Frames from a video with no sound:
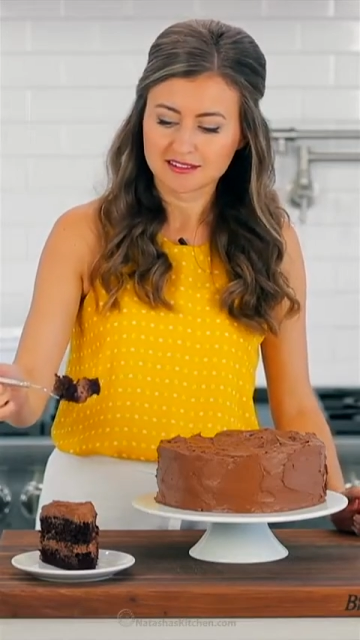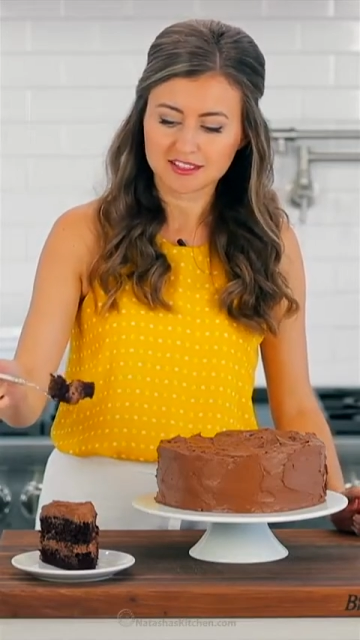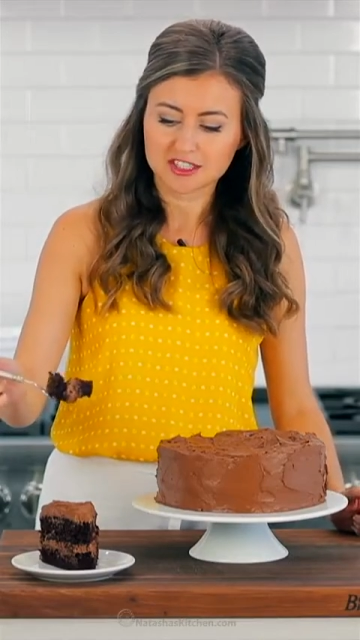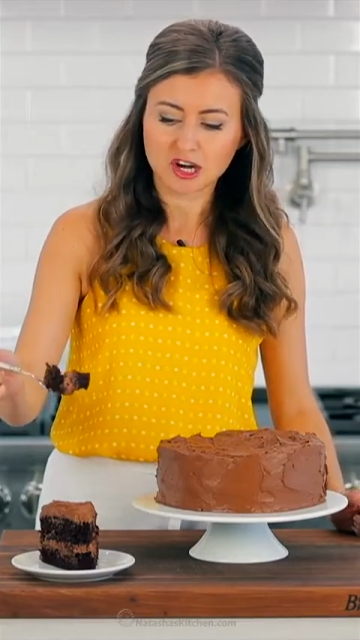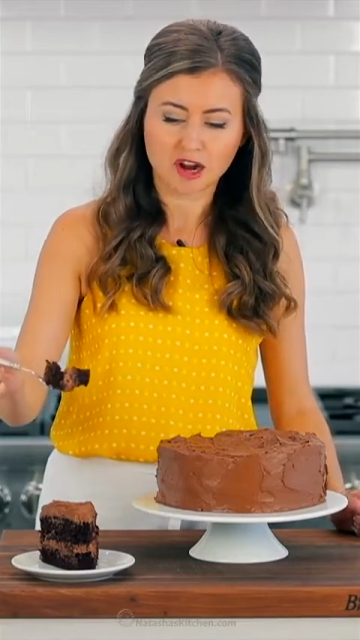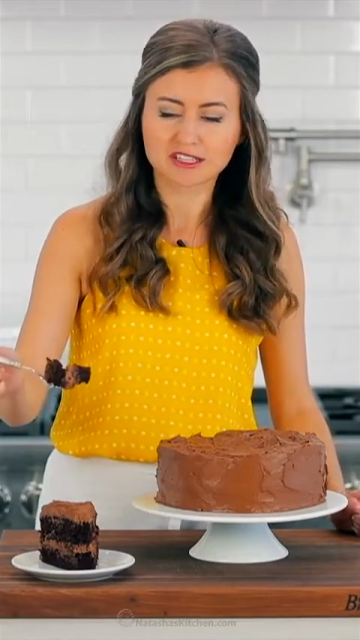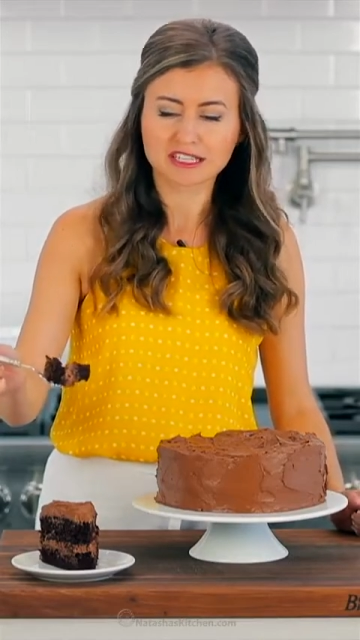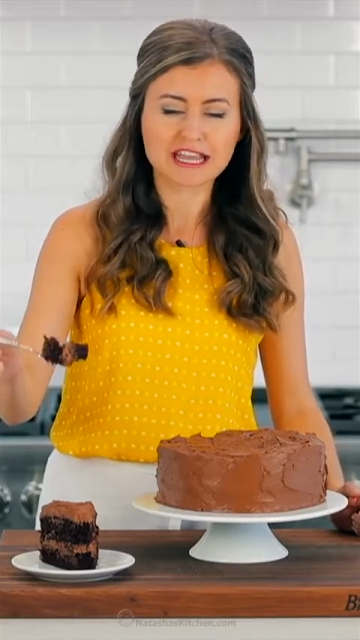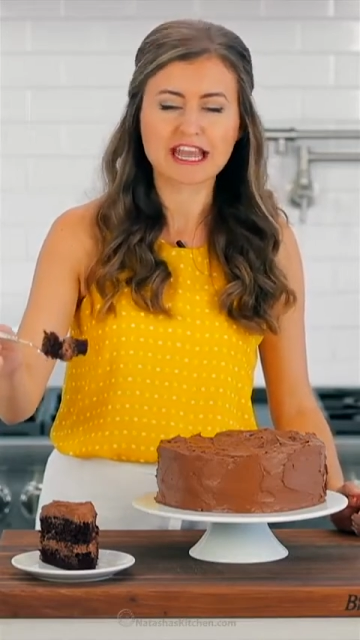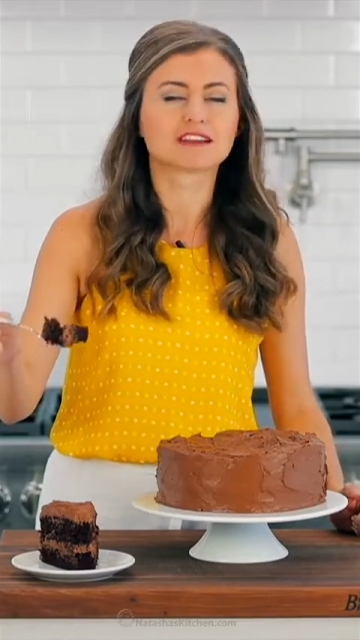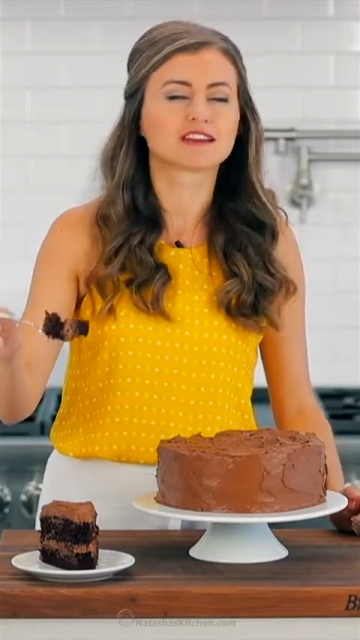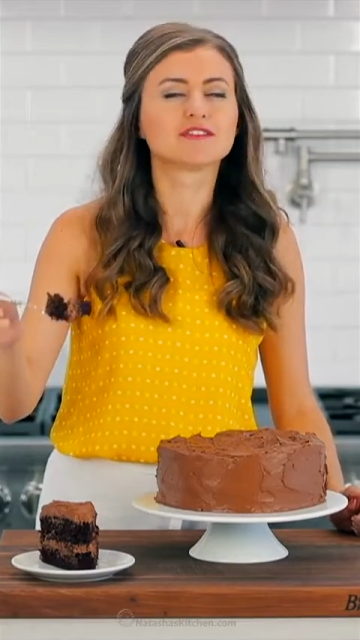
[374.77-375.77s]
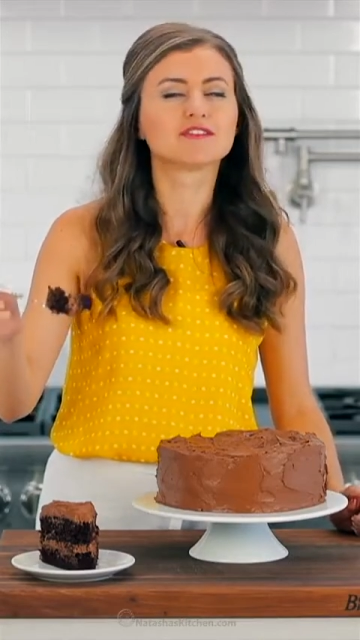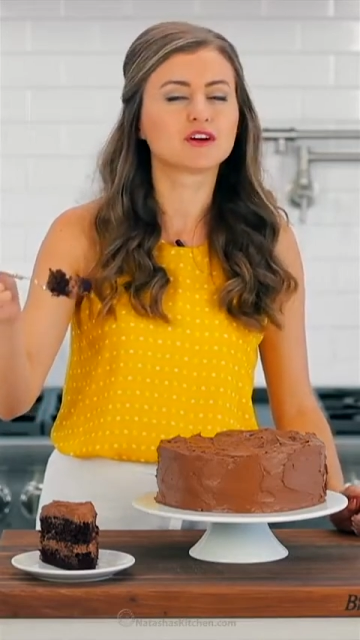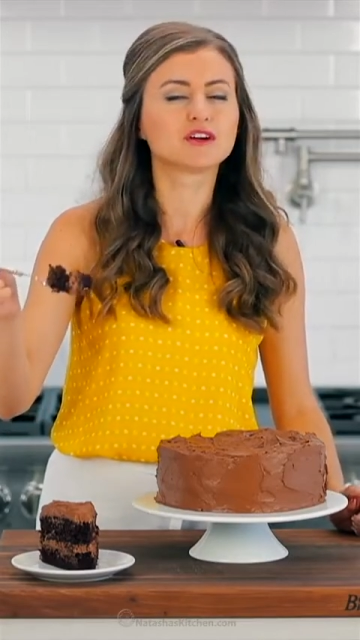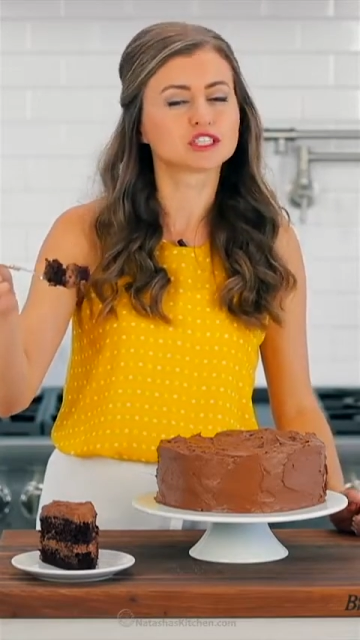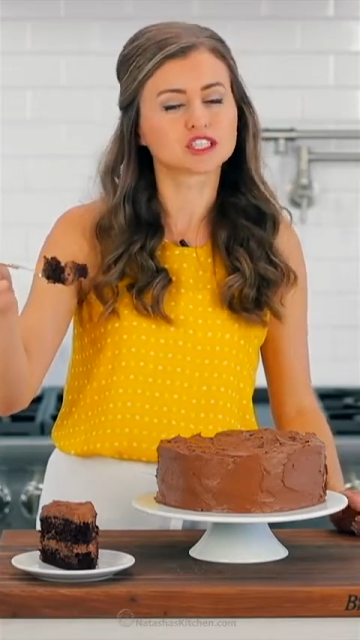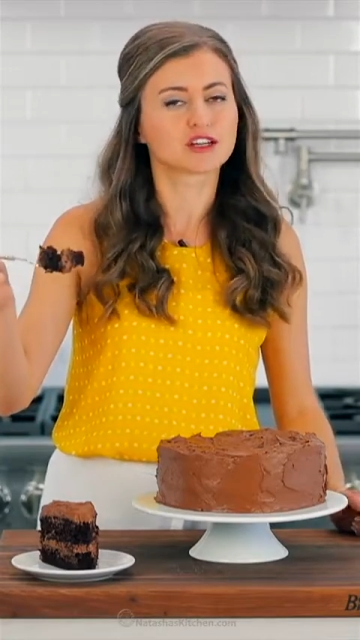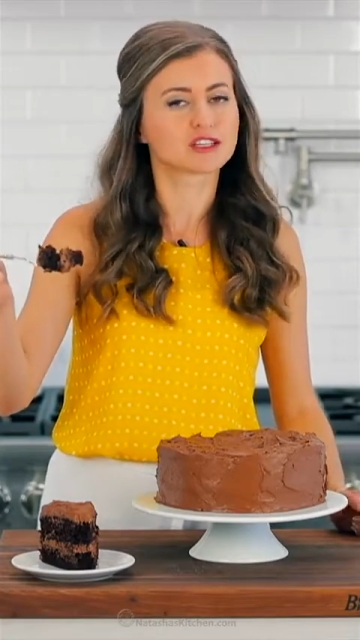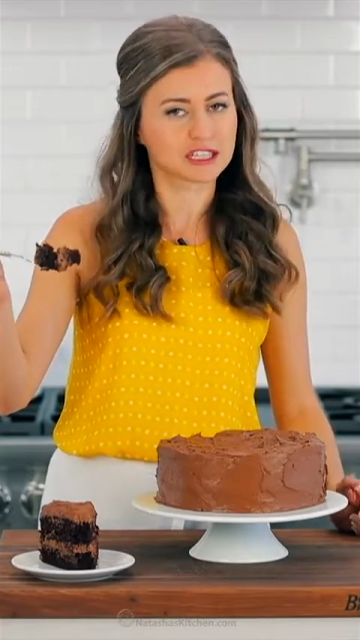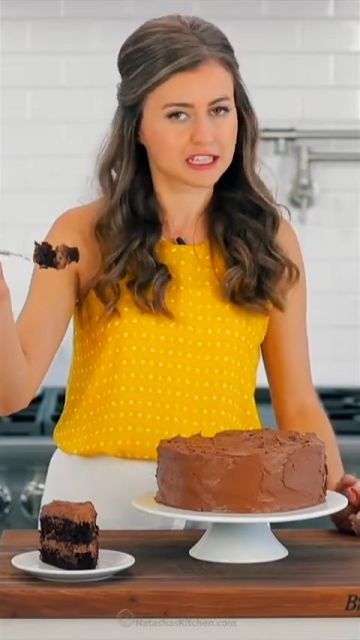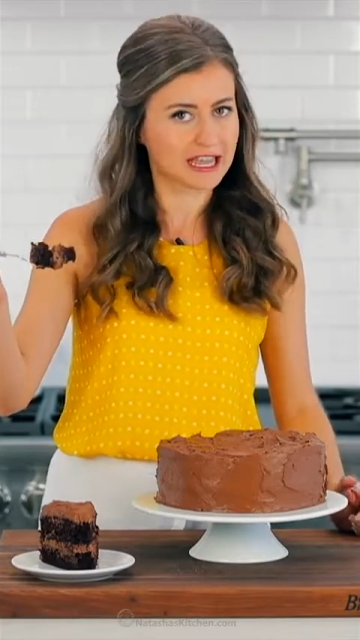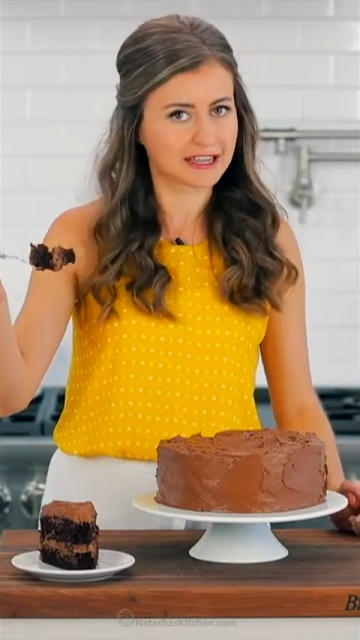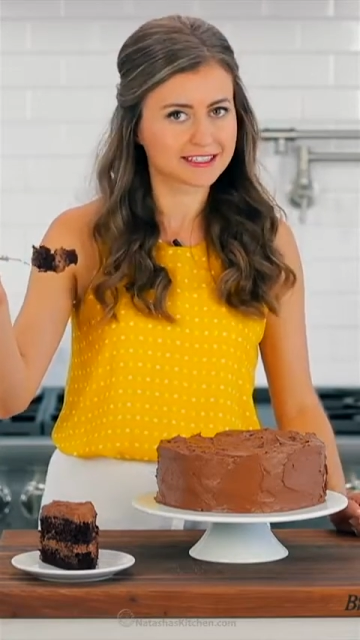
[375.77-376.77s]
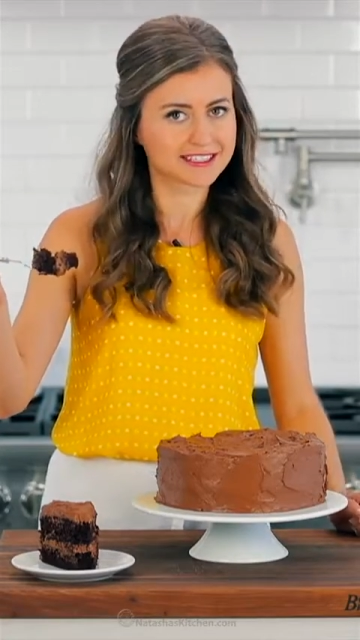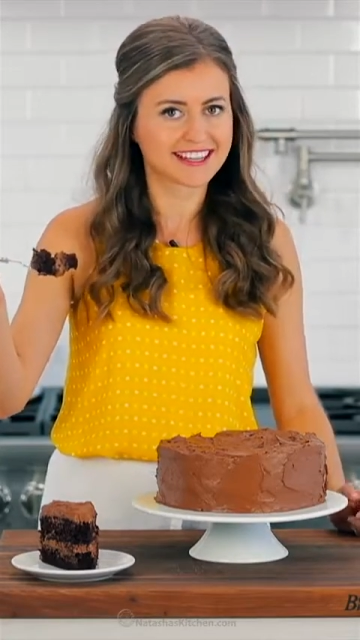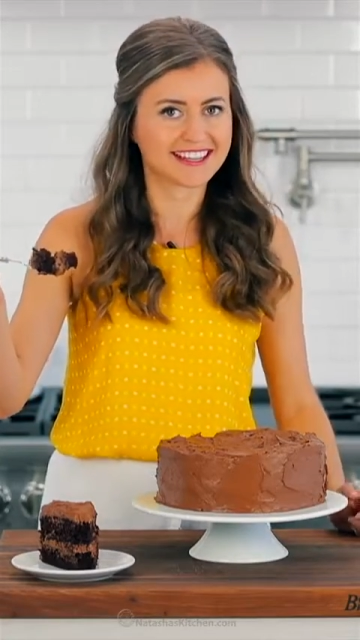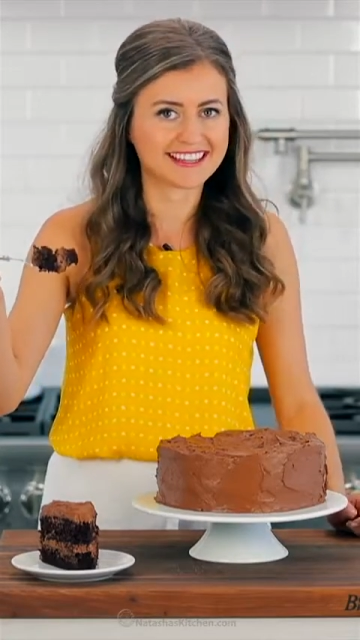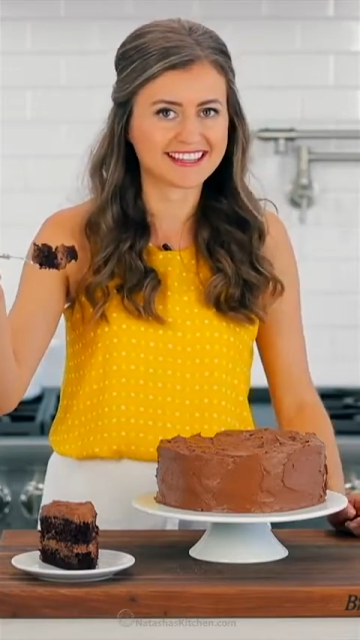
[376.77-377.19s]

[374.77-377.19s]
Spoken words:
the chocolate cake of all chocolate cakes.